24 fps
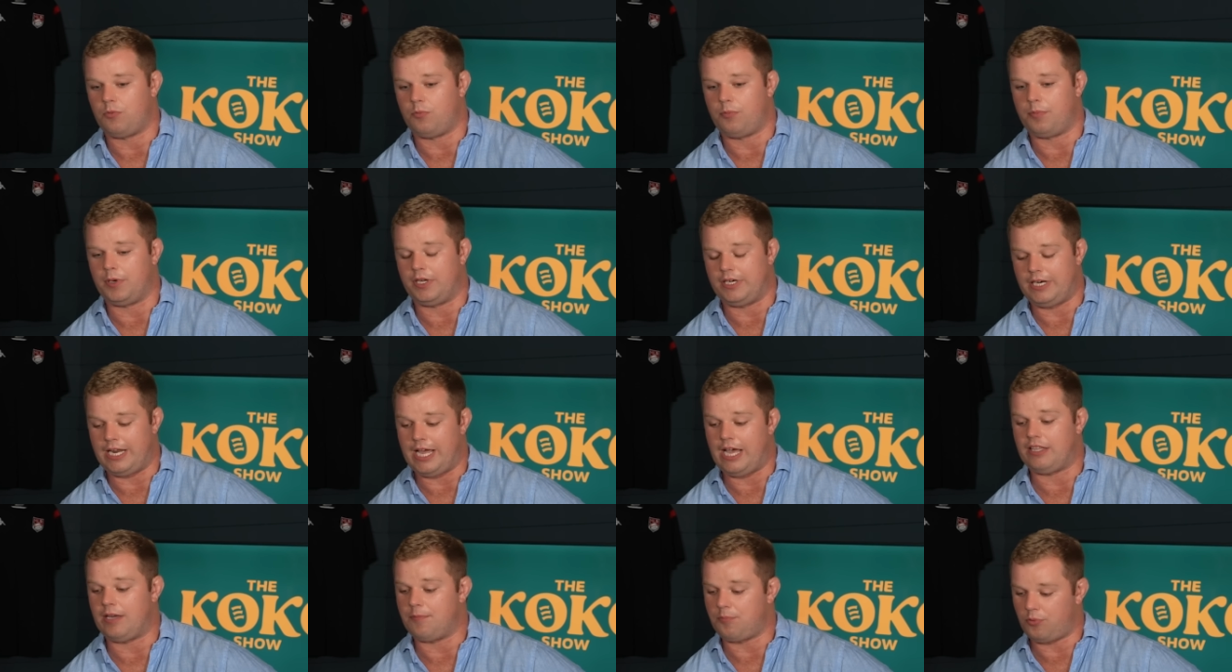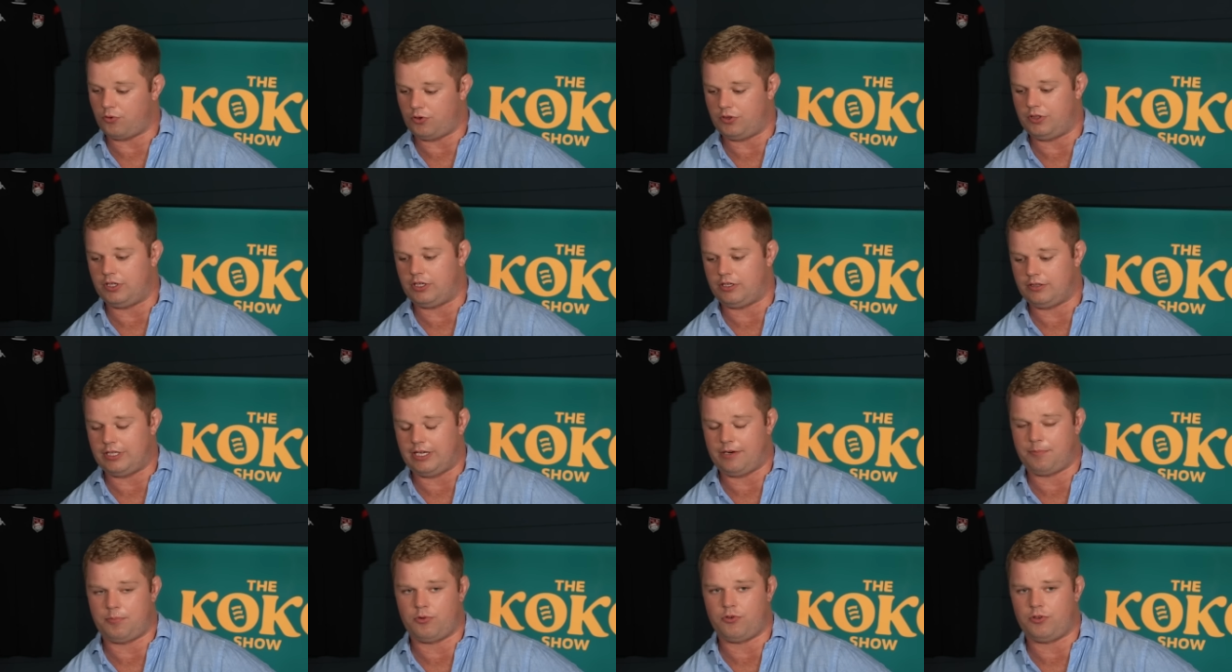but now they've brought in the
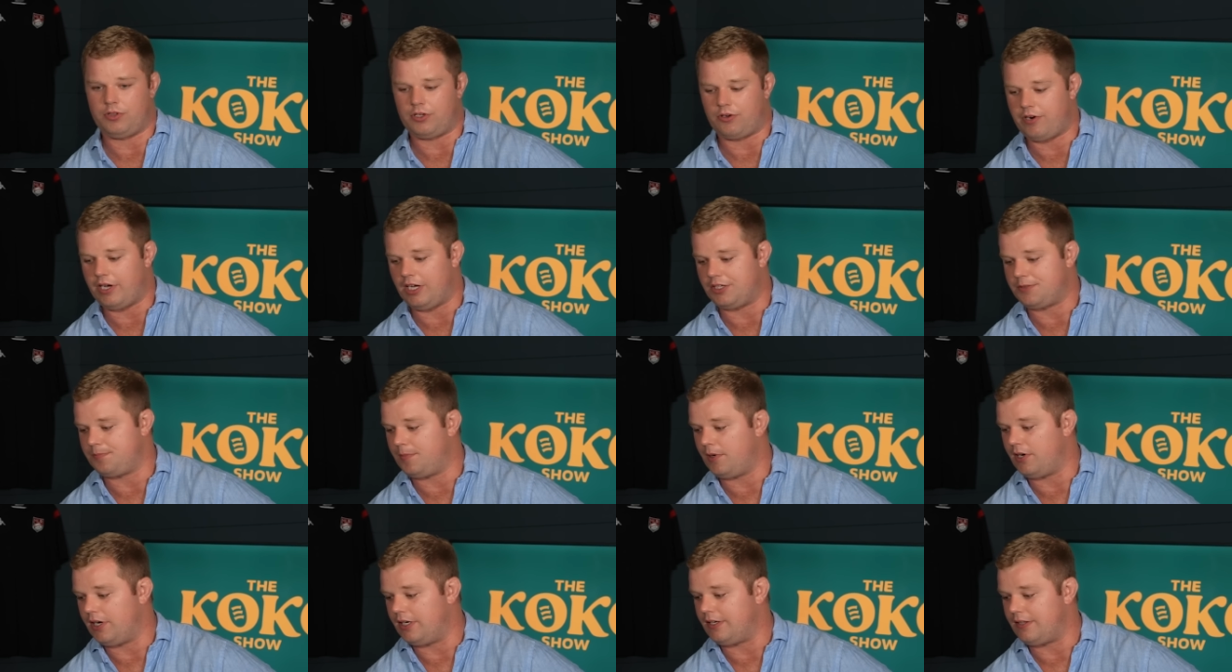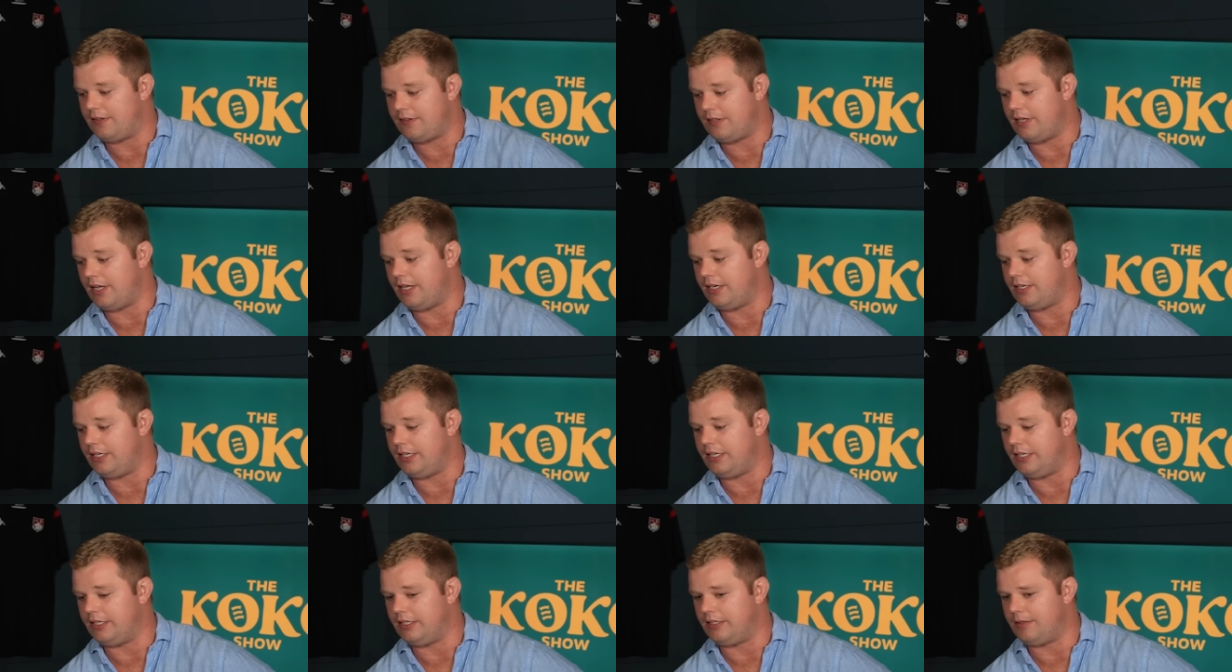they brought in the crouch bind set
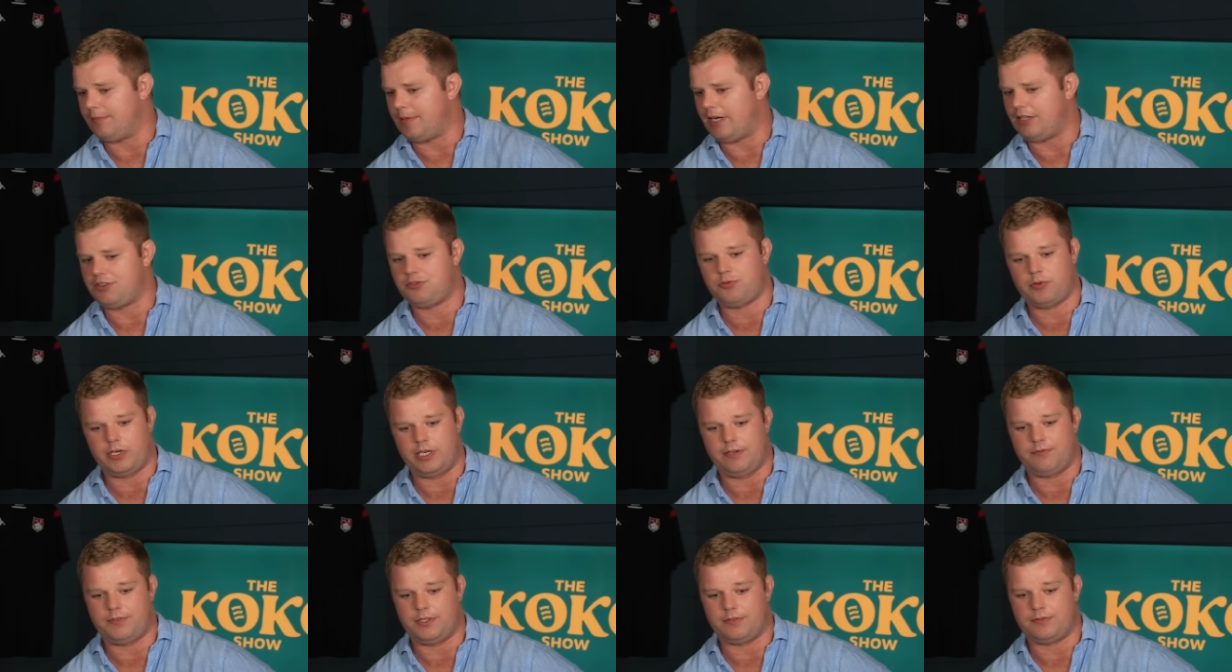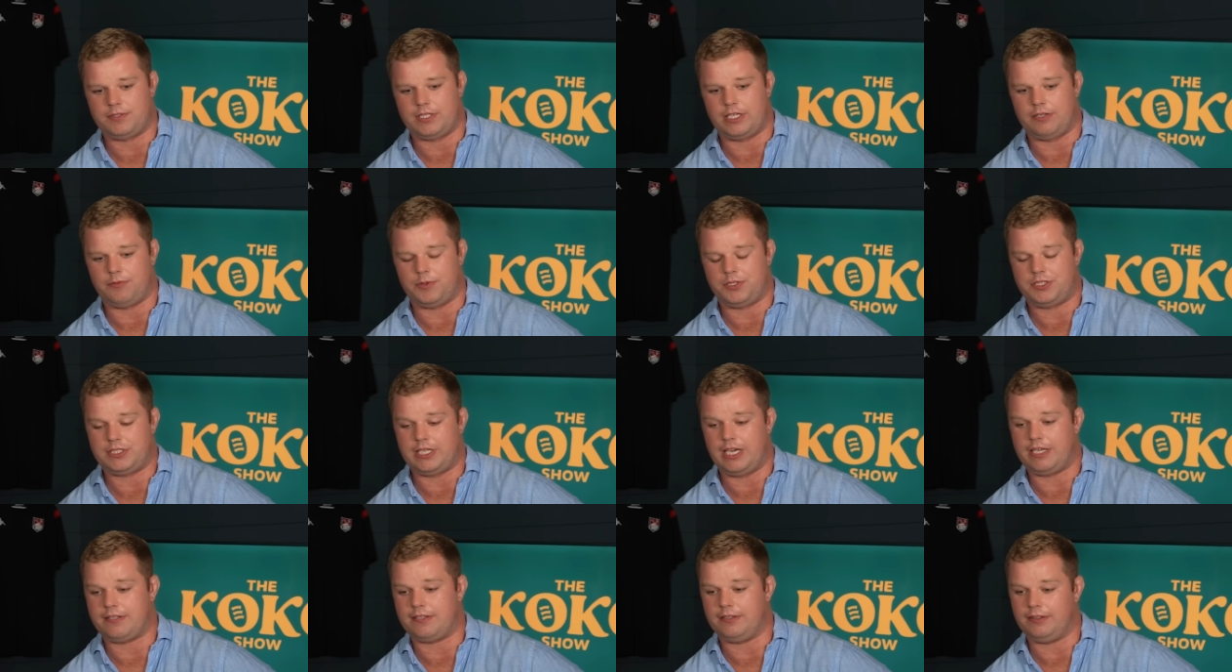in about 2015, which
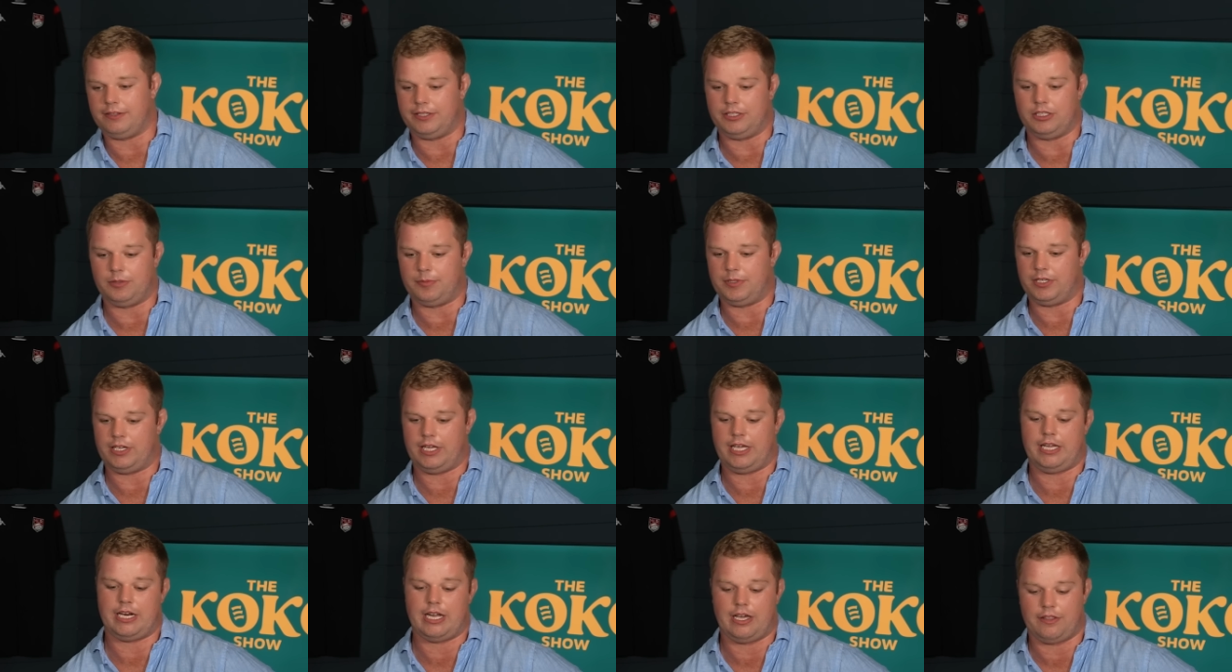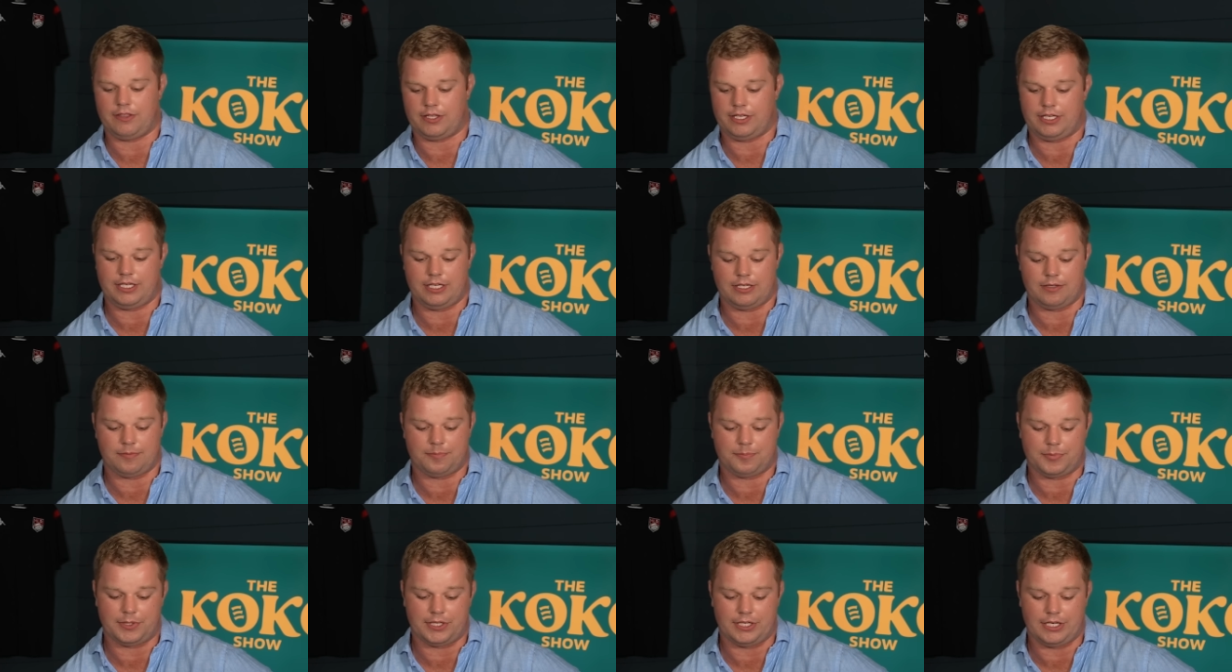takes a little bit of heat out of the
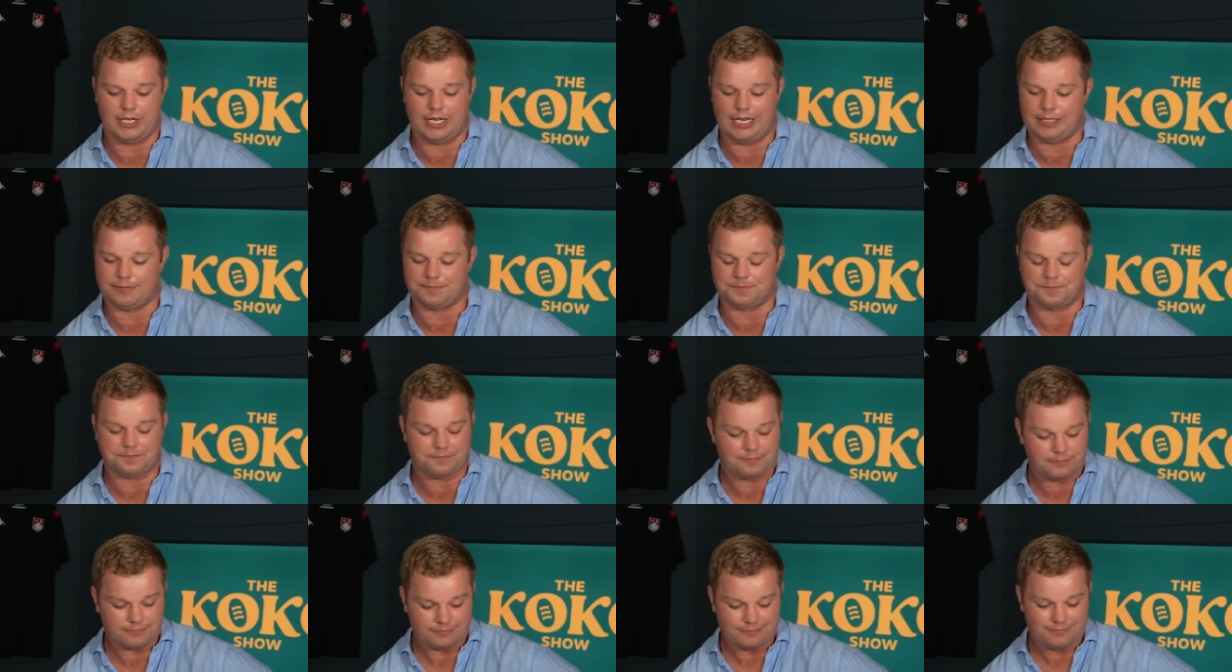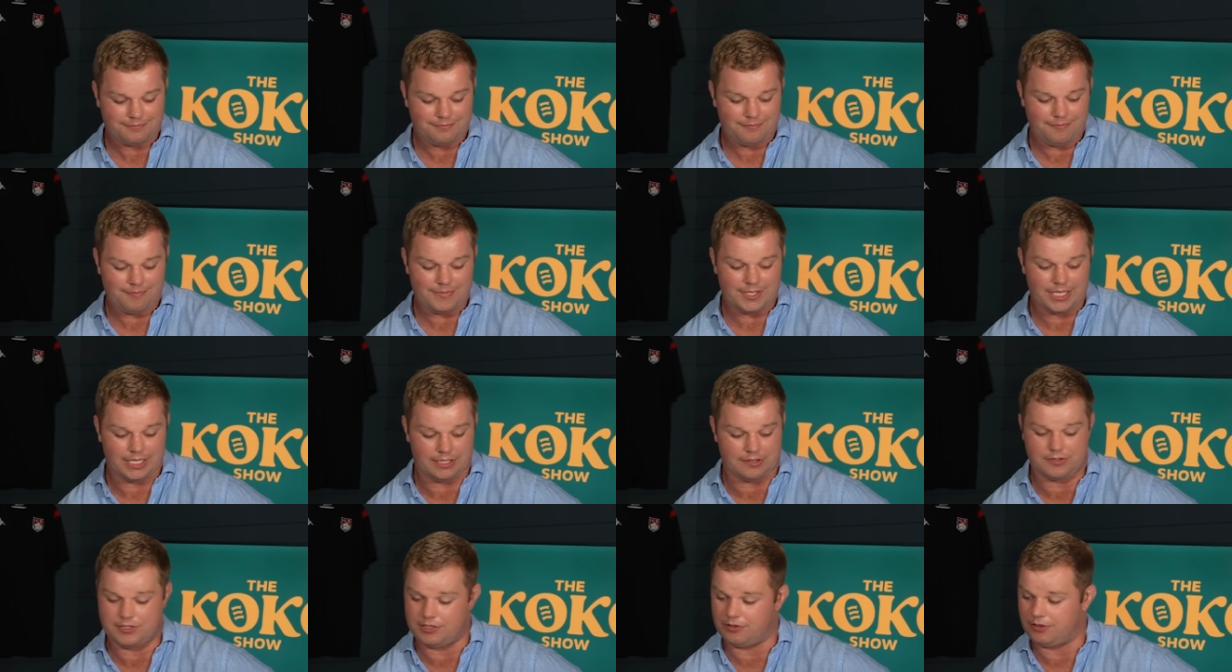hip, but um,
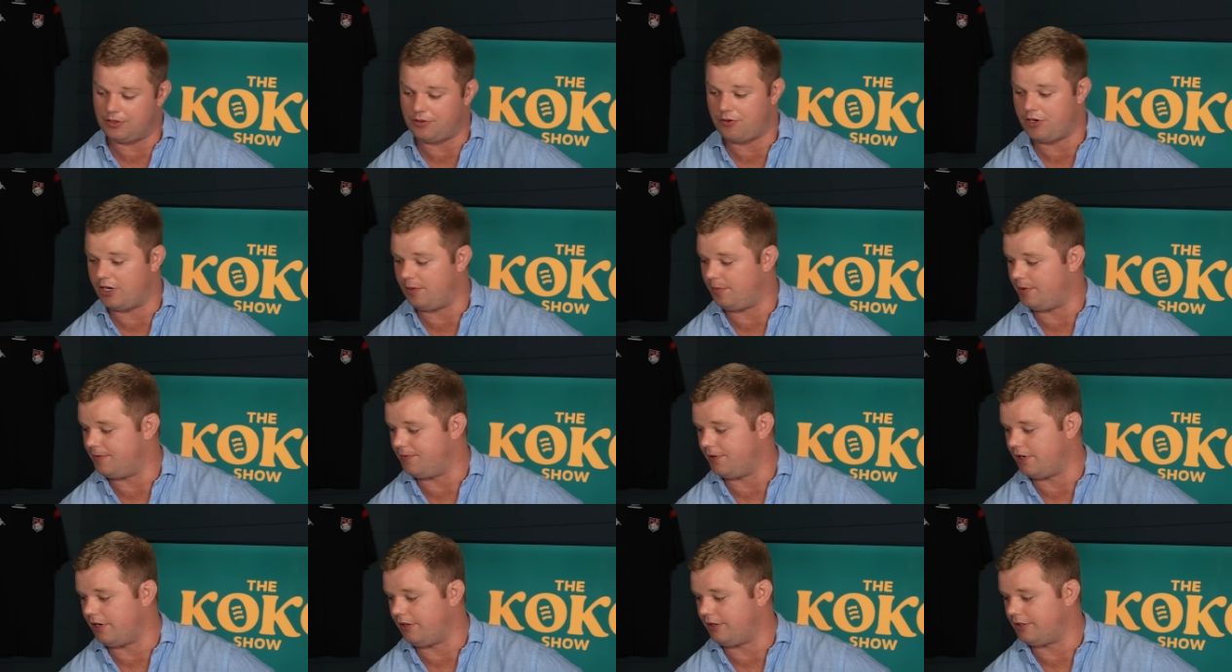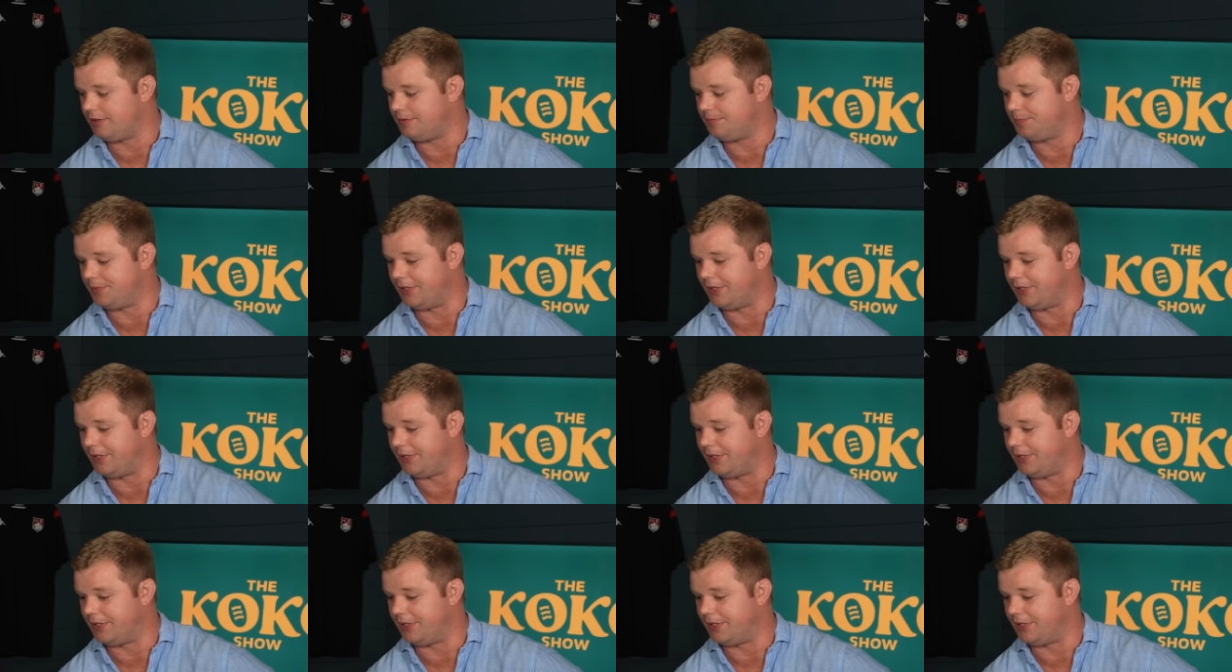it's still incredibly violent.